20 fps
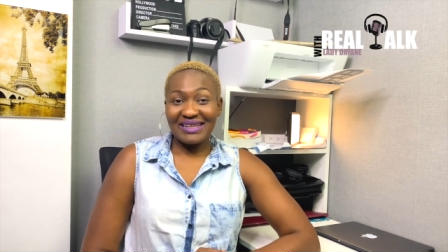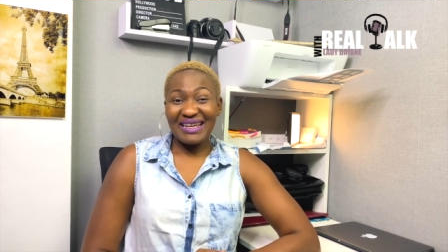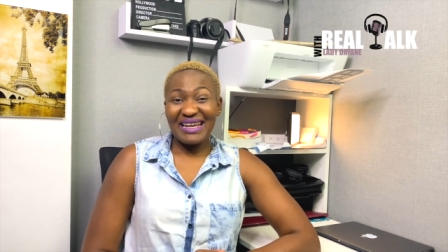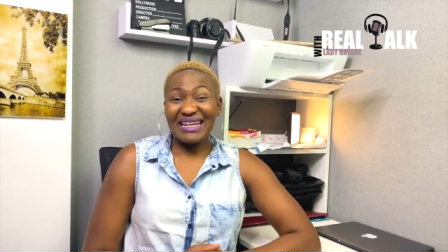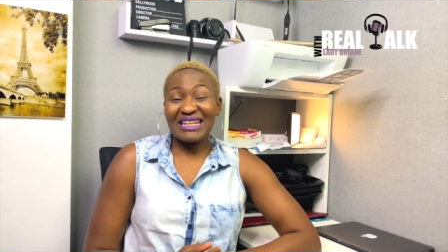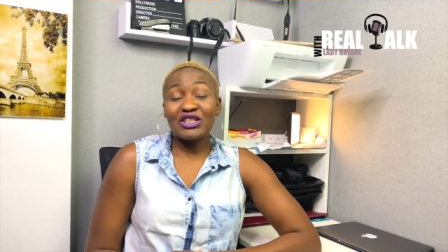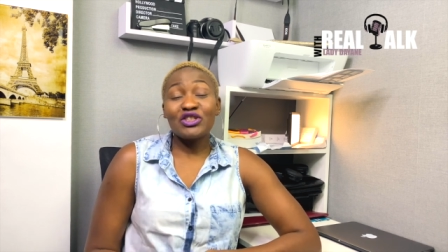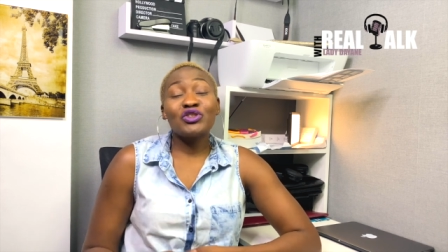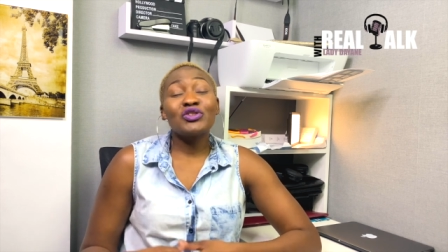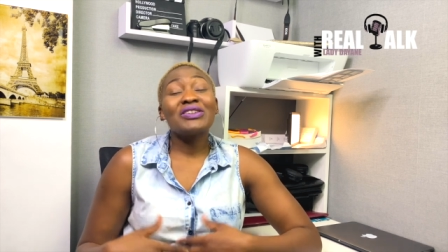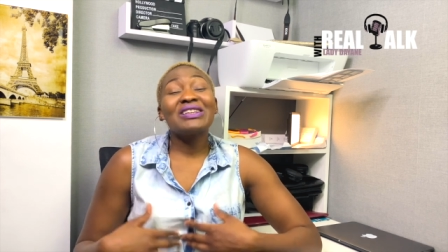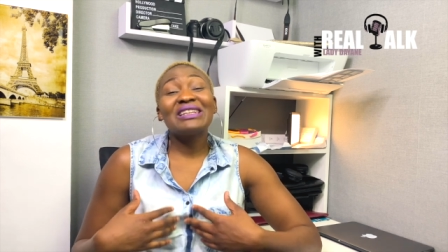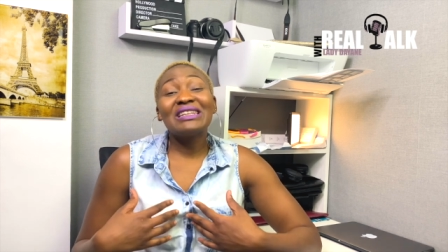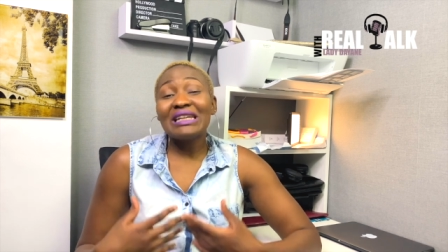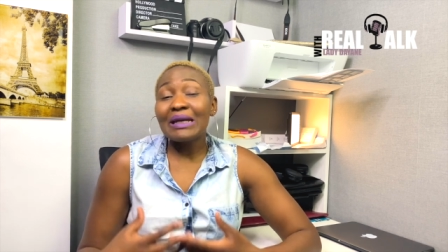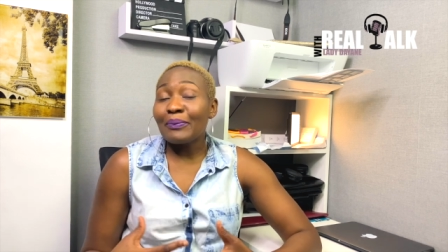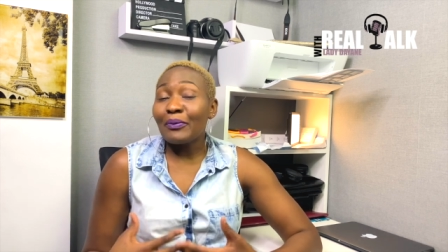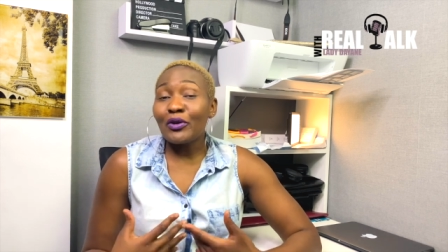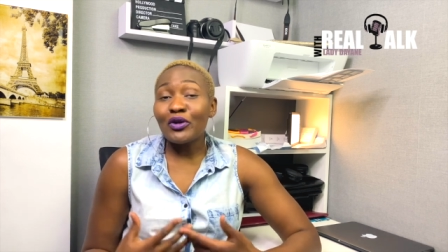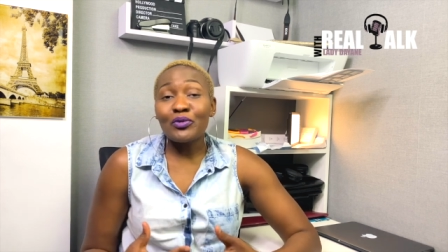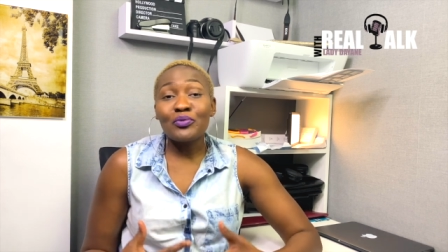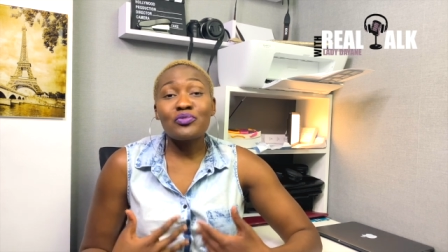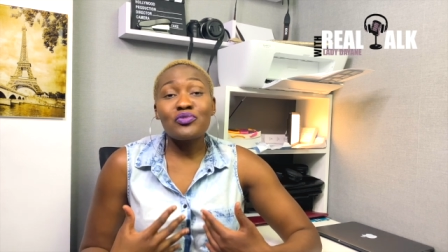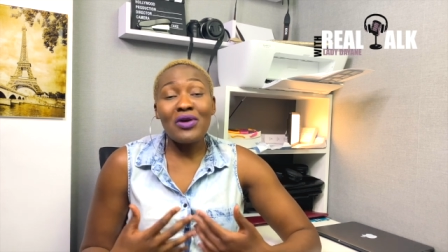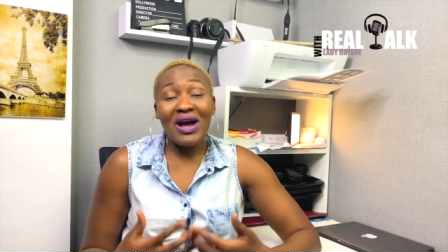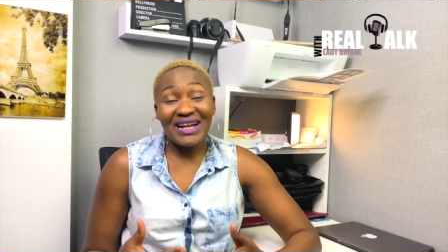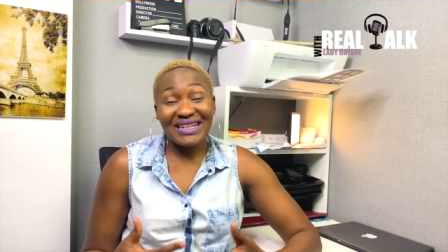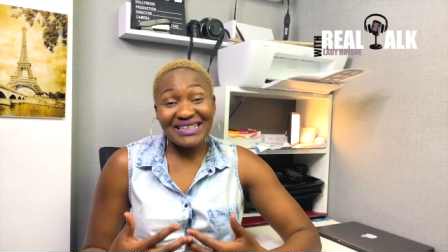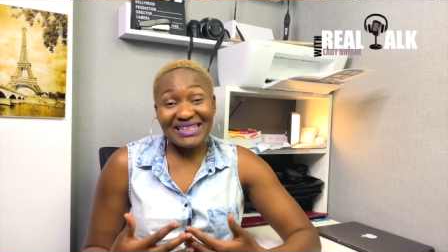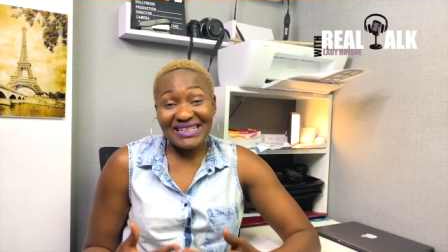is to keep on
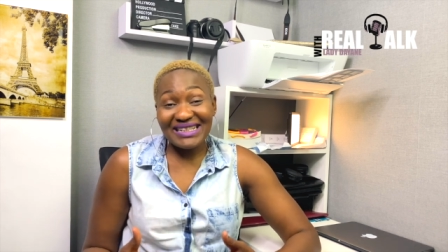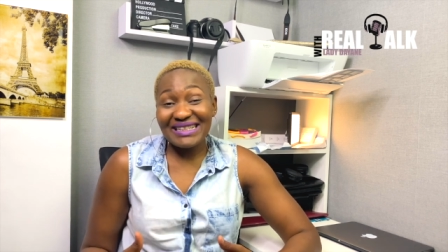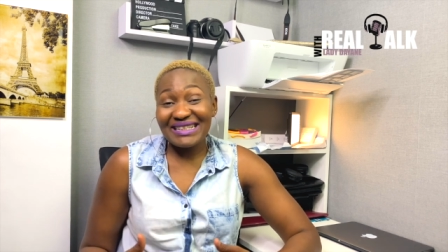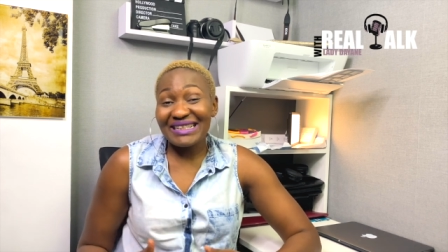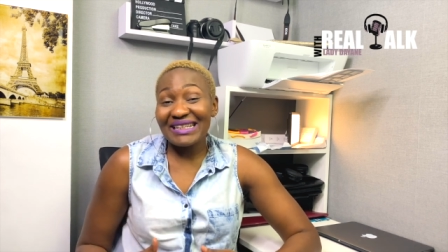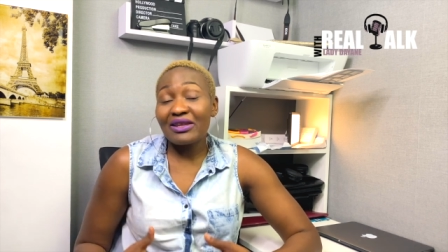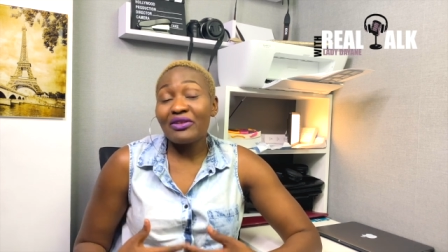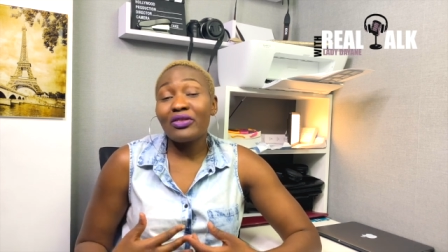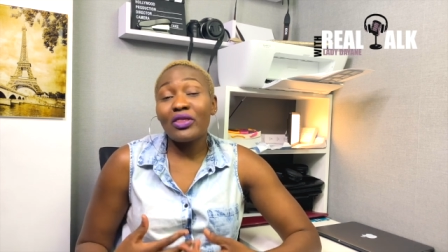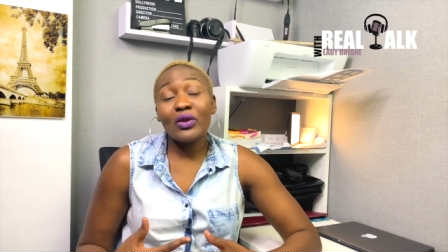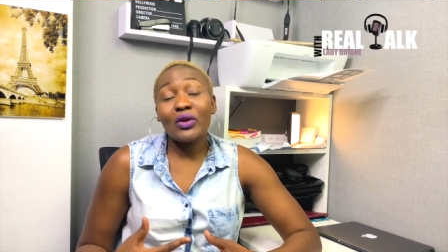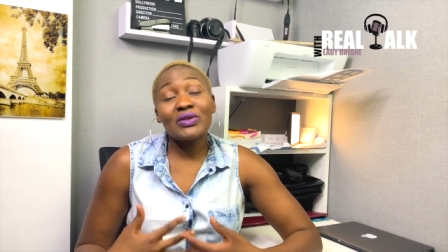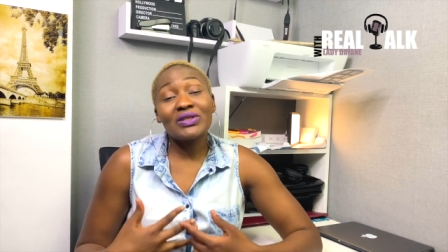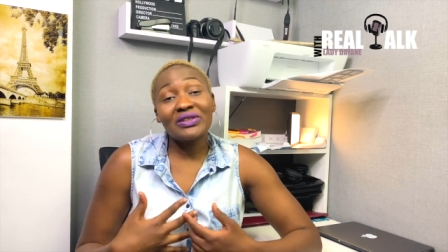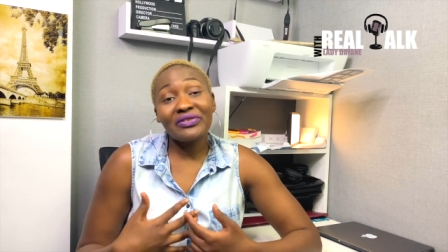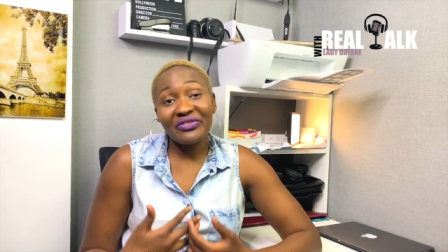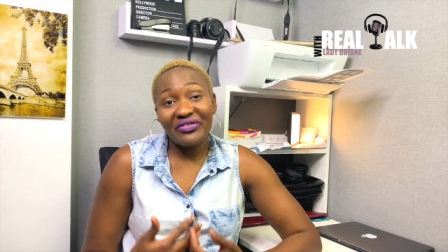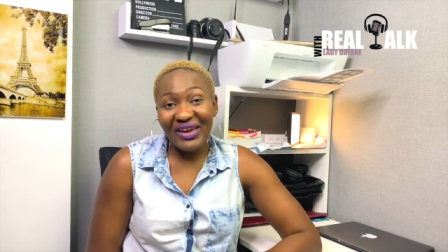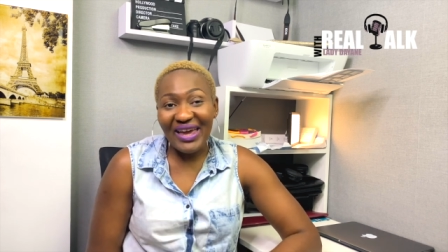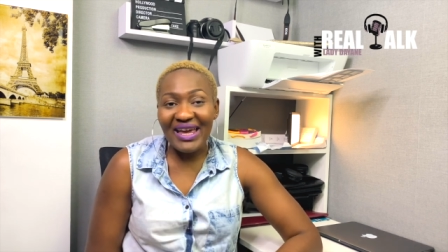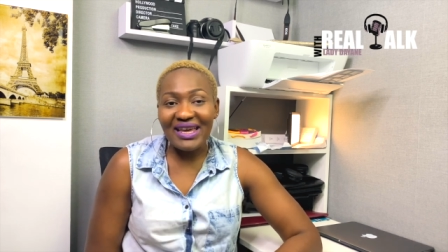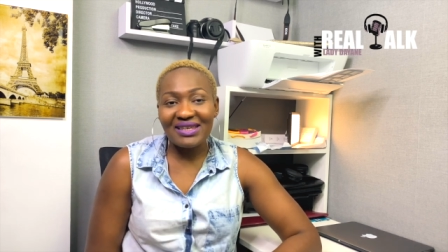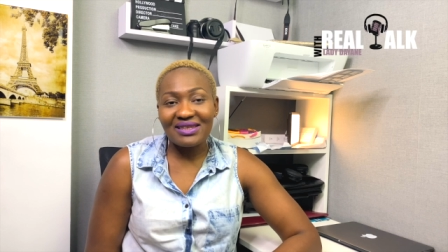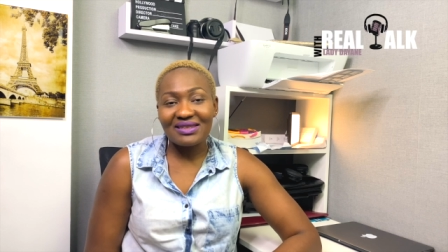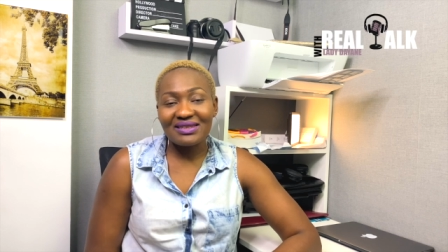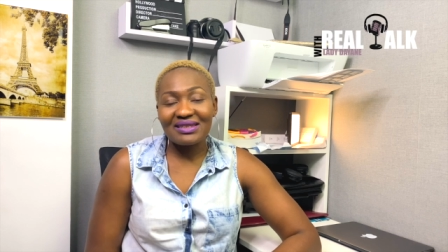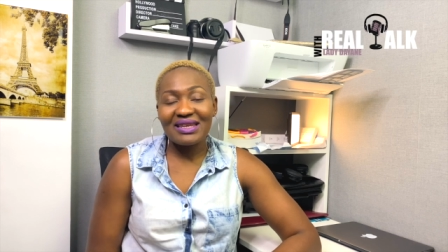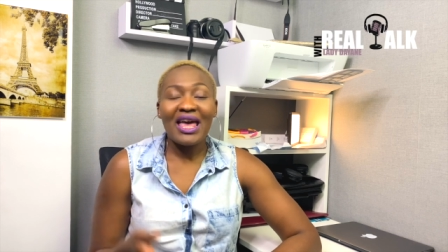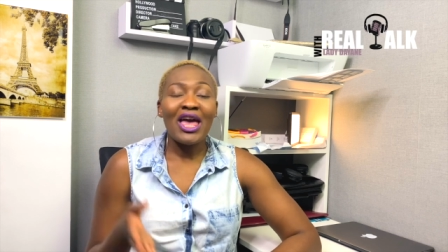practicing those things.